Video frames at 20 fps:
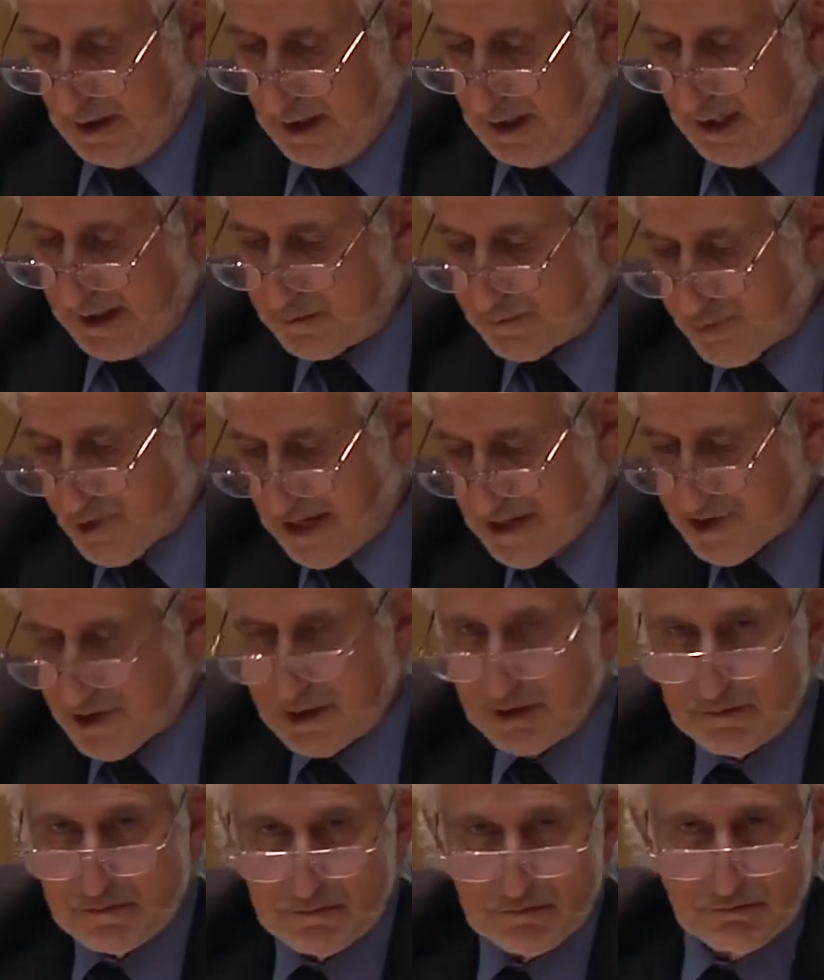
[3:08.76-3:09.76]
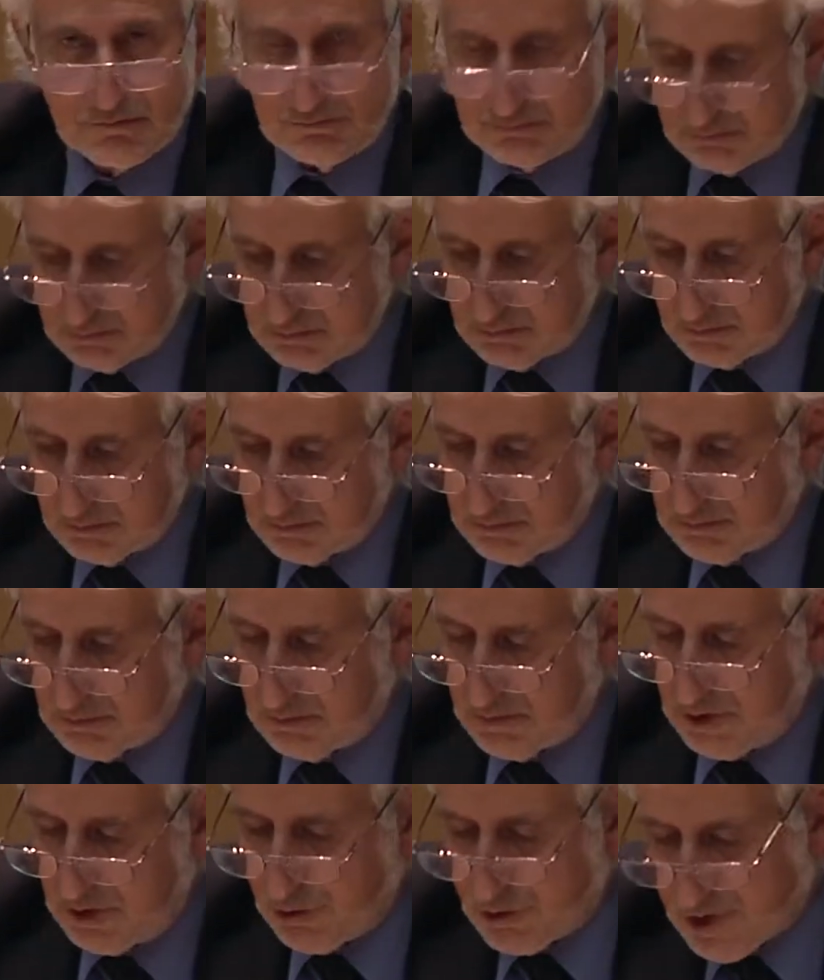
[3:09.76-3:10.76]
At present,
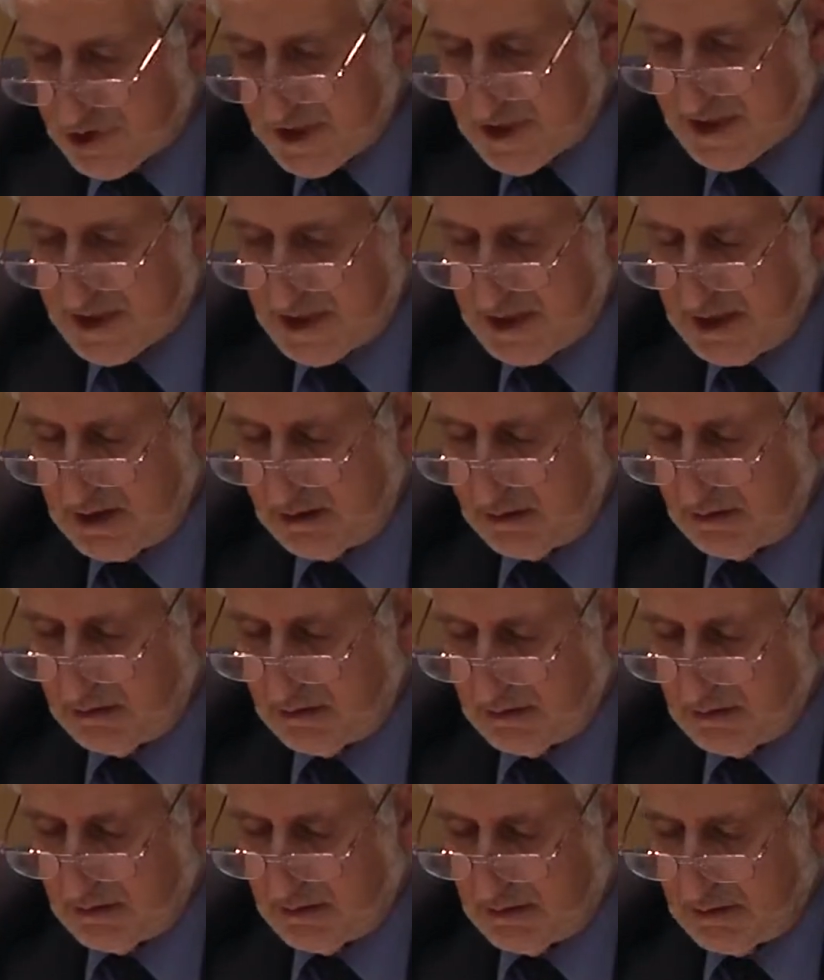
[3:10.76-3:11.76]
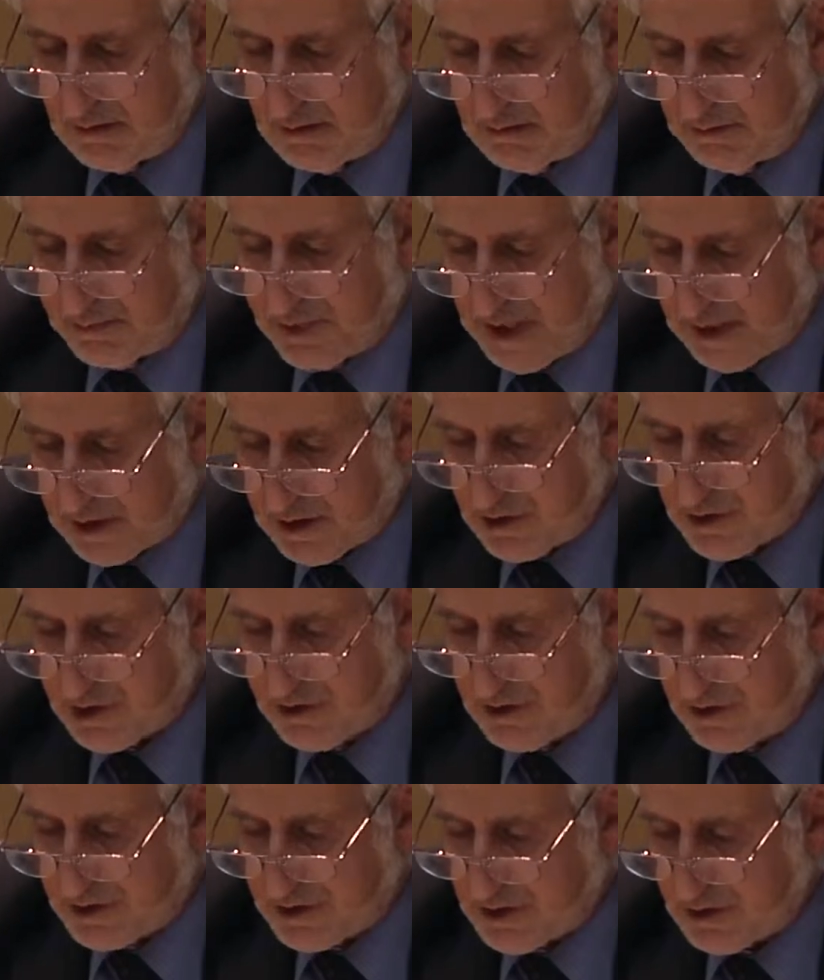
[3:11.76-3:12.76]
UGC
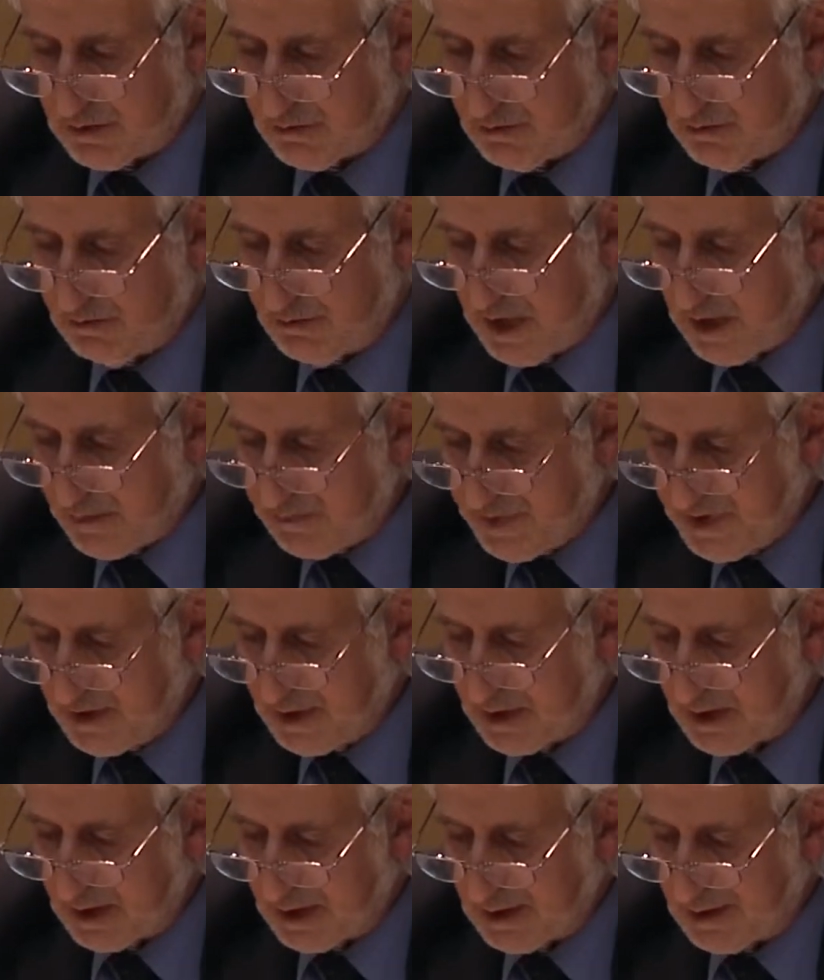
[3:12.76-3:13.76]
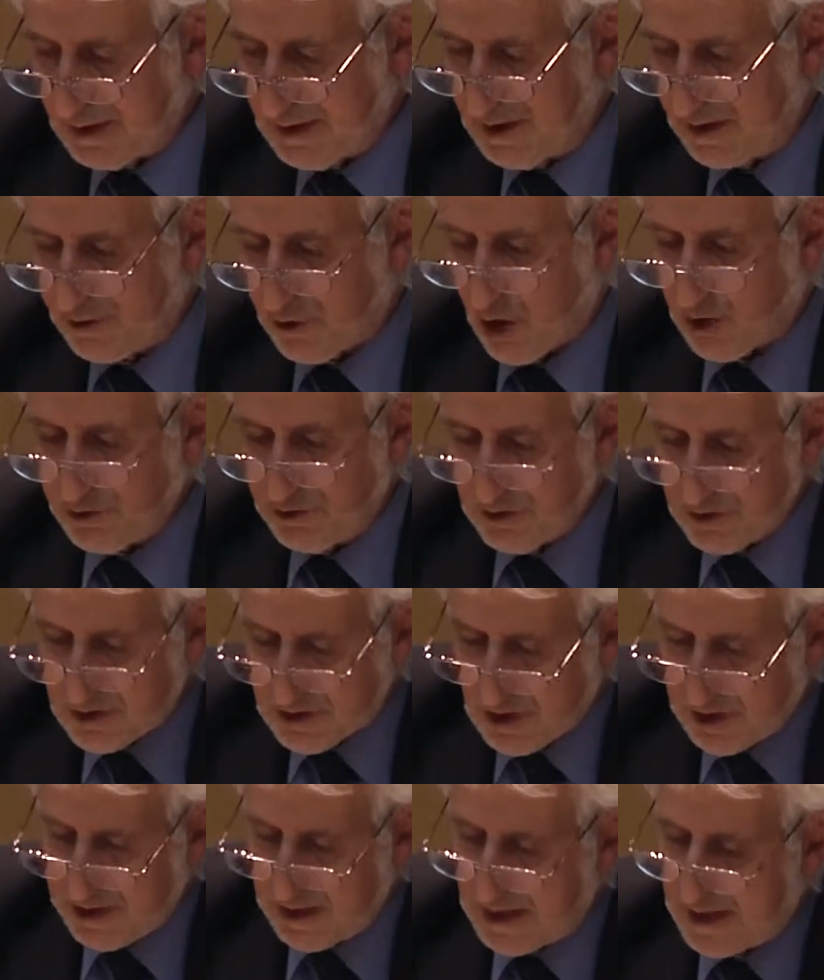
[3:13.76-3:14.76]
practitioners may be
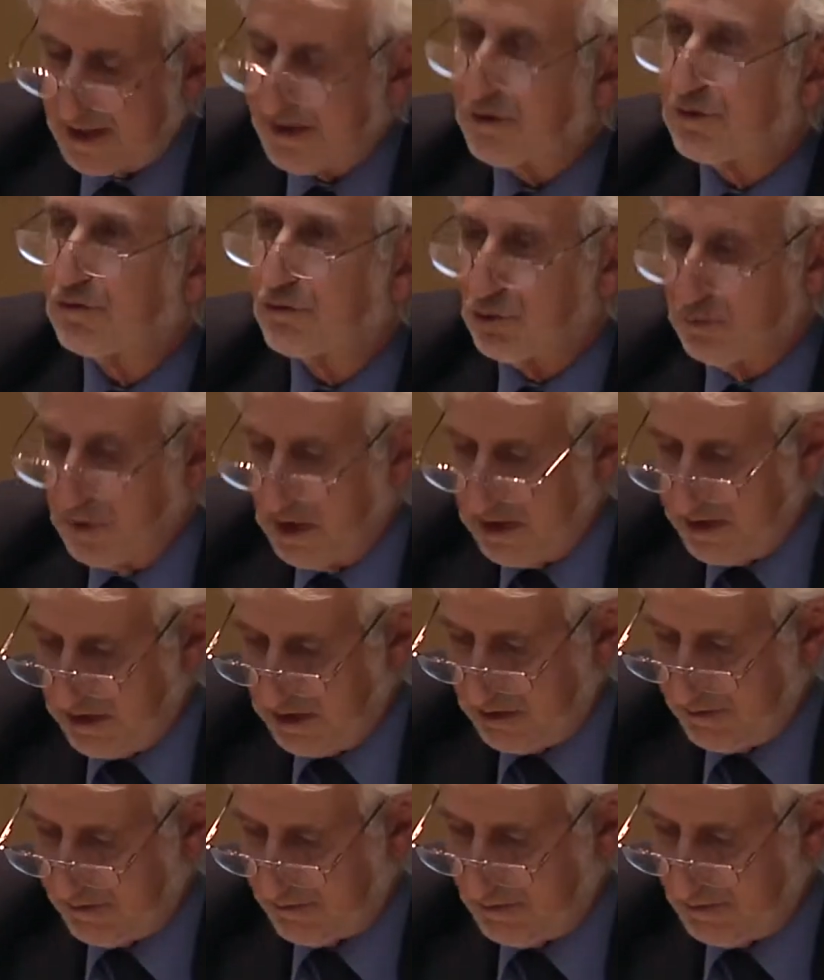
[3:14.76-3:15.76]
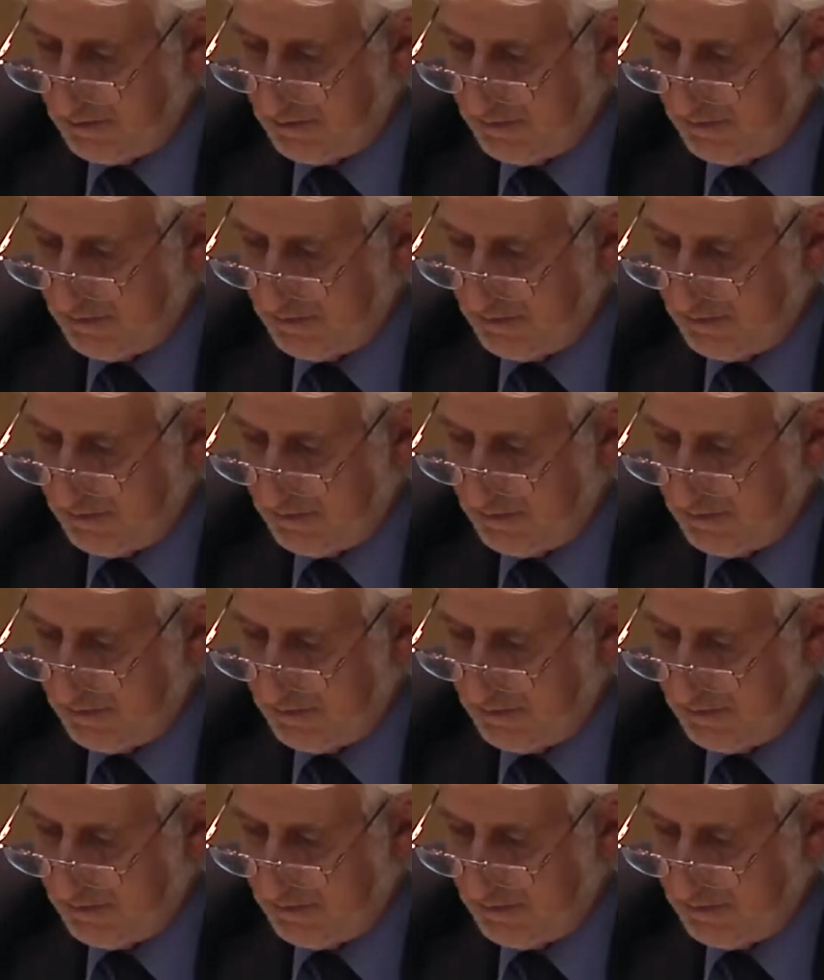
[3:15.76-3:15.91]
erroneously led to believe